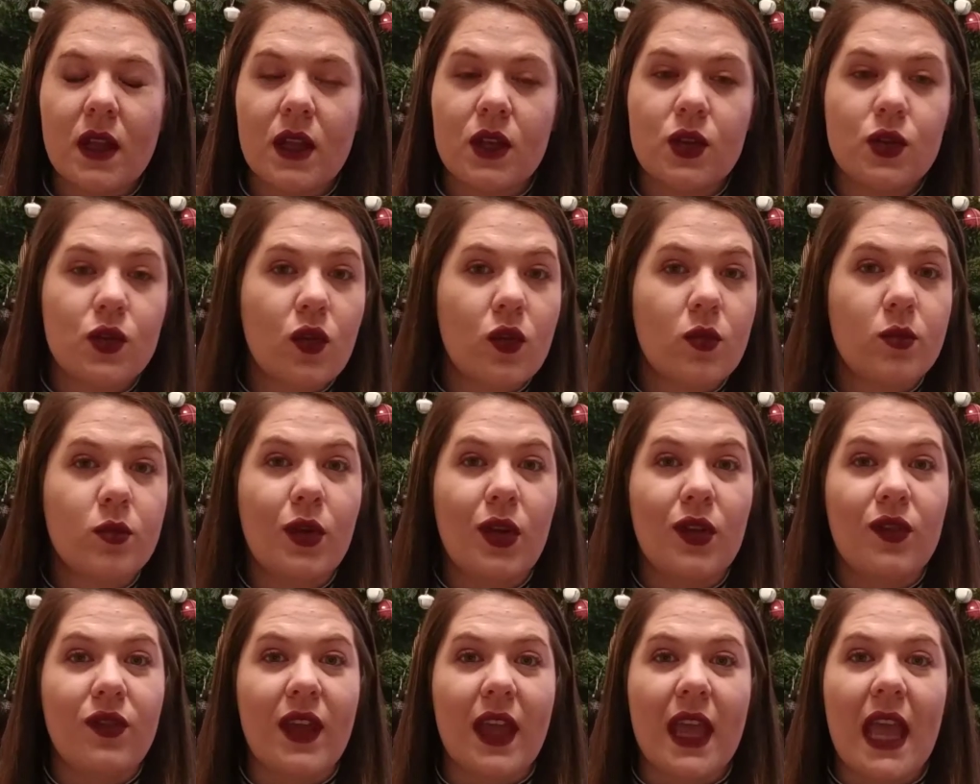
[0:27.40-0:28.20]
Sean
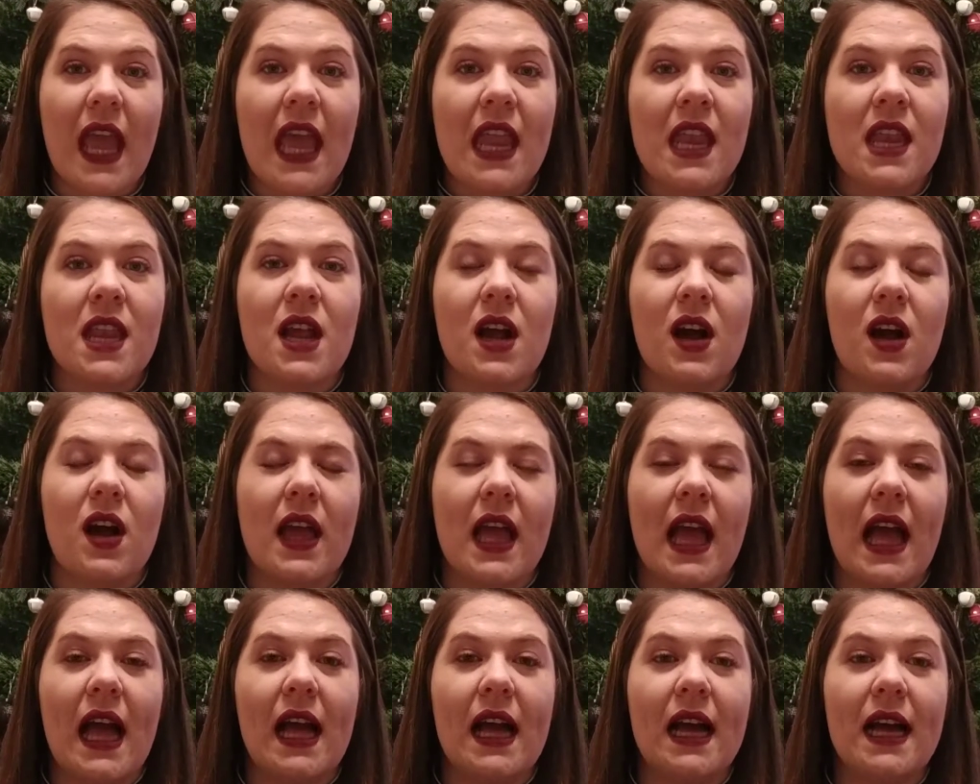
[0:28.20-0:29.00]
moving in, I
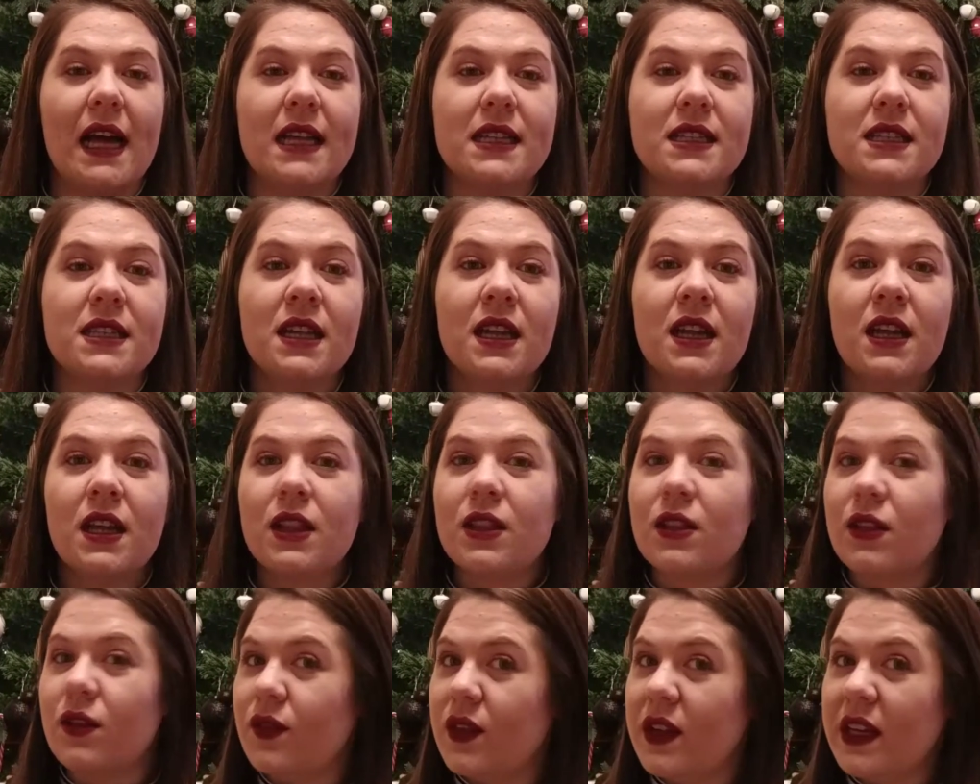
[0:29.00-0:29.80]
had
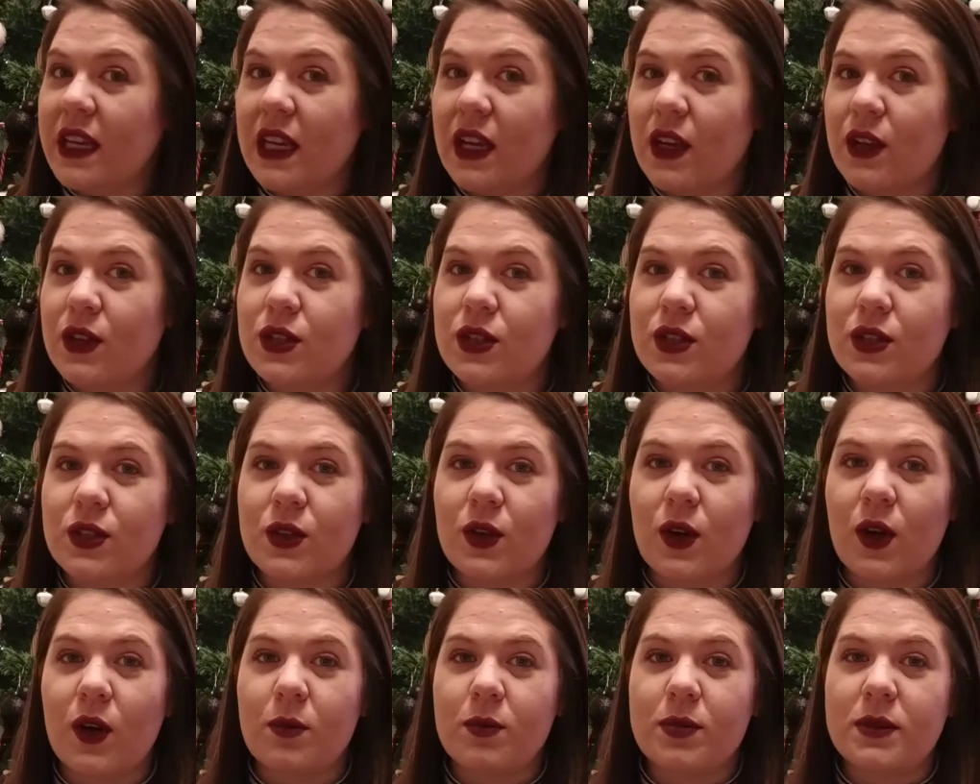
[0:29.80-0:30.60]
the video
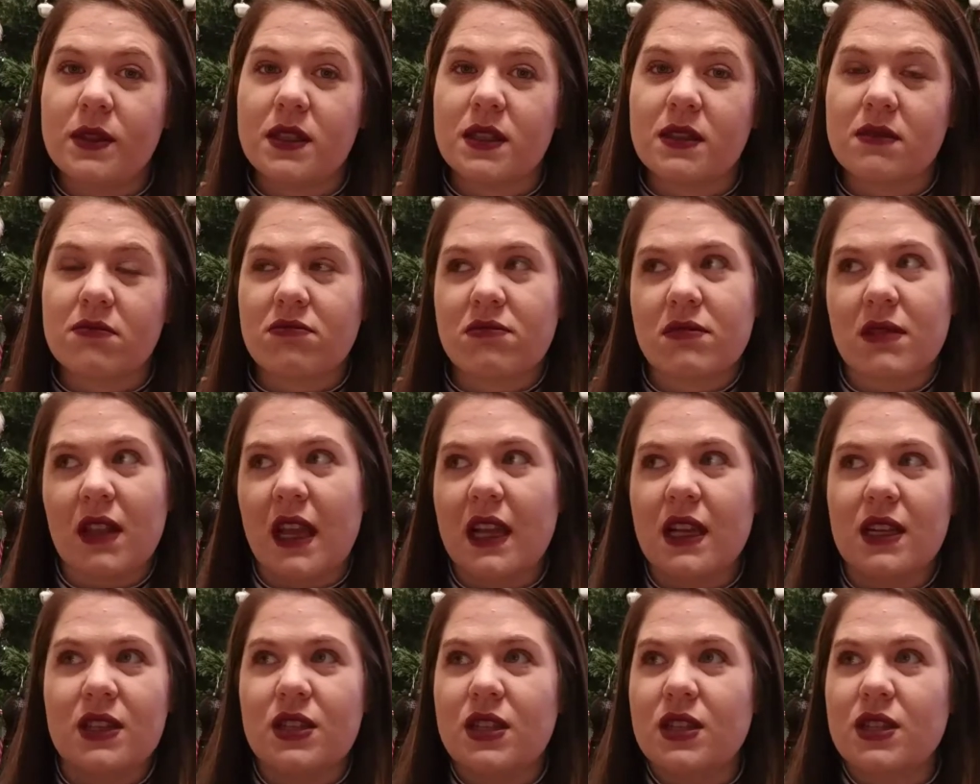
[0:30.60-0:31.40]
stopped,
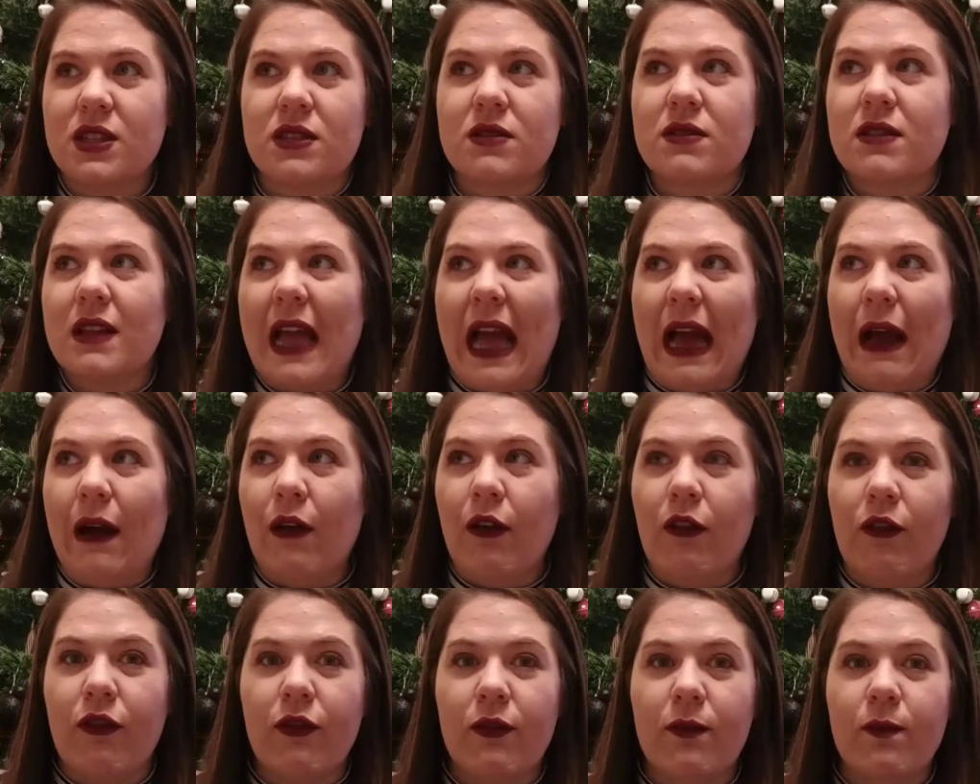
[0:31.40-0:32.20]
like just out
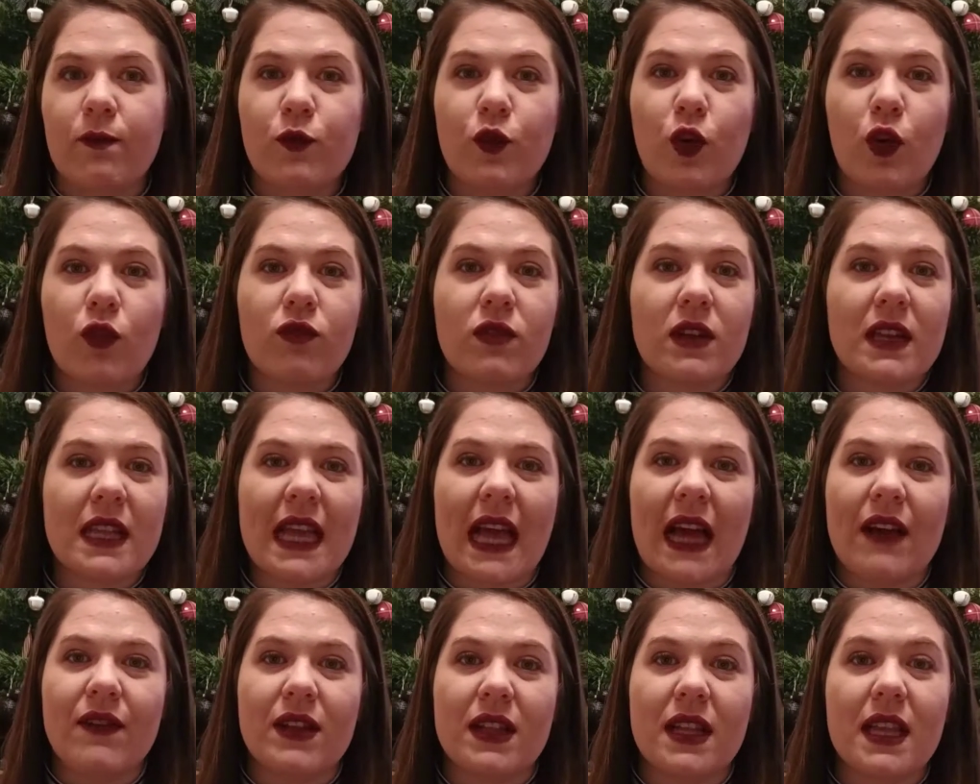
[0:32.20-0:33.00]
of not really
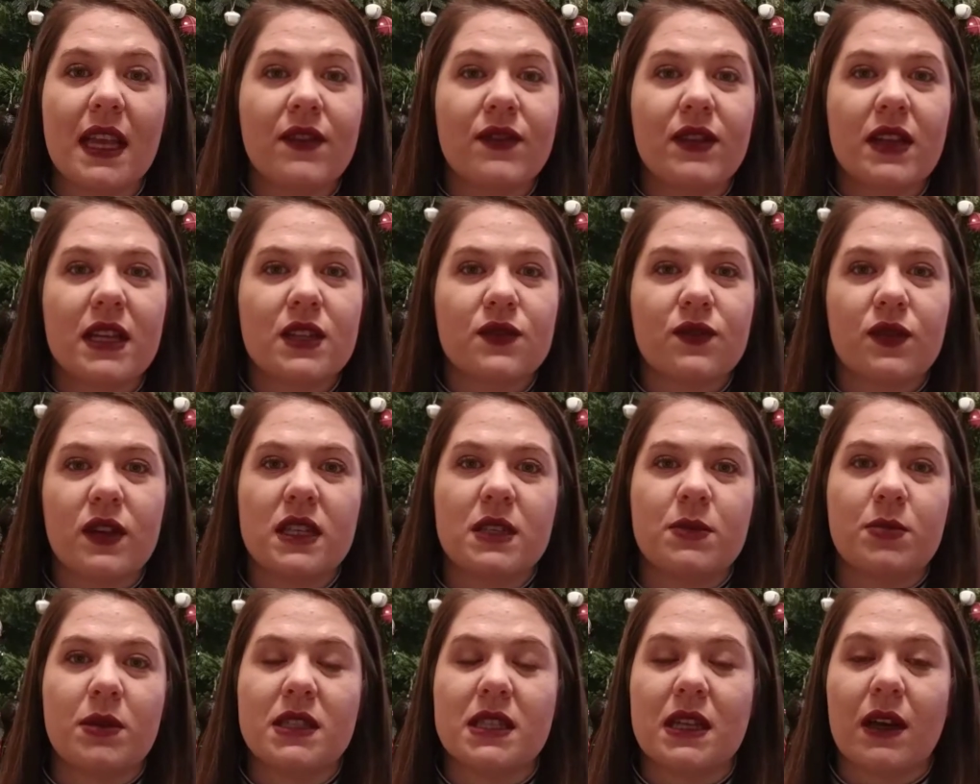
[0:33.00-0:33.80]
having the evenings free
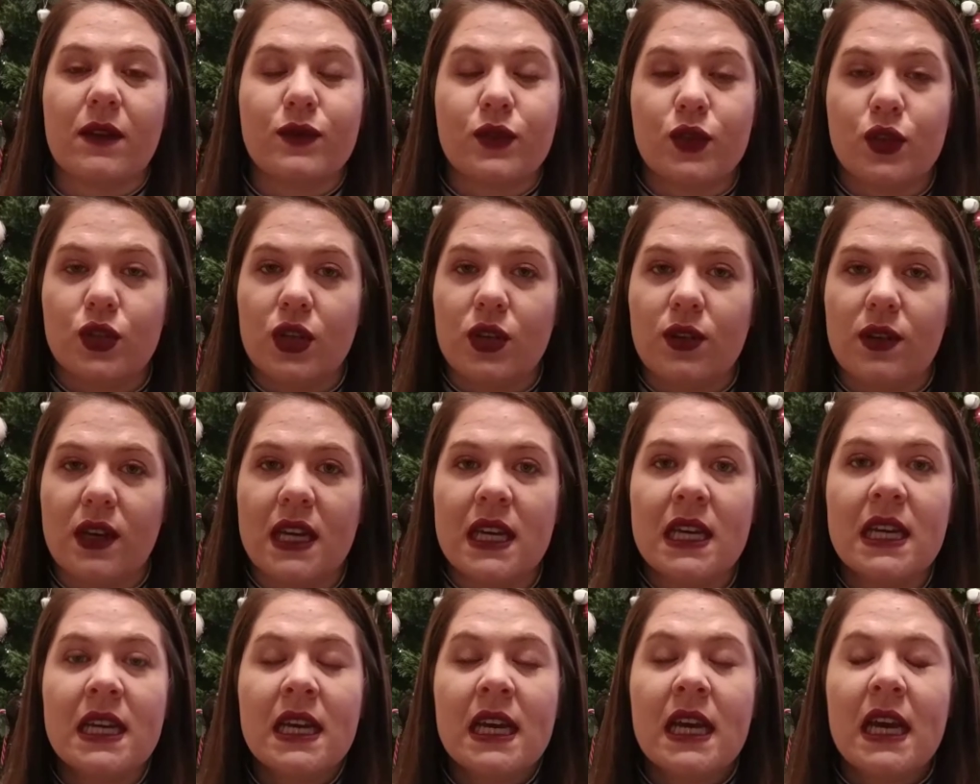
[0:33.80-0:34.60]
to myself to do
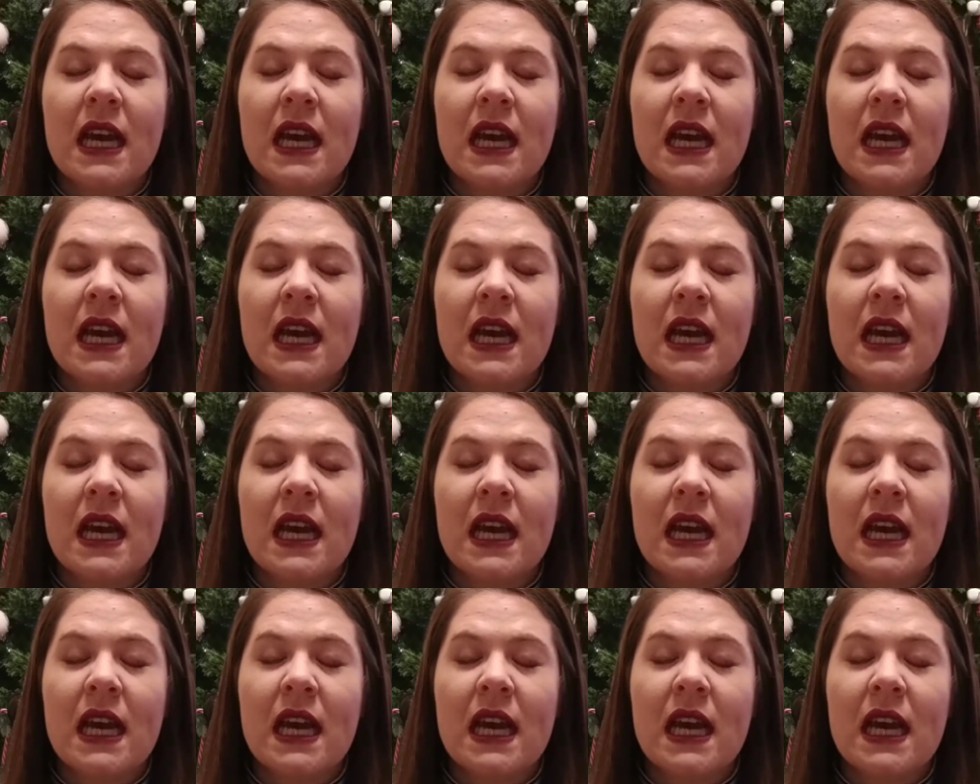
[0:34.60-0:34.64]
it.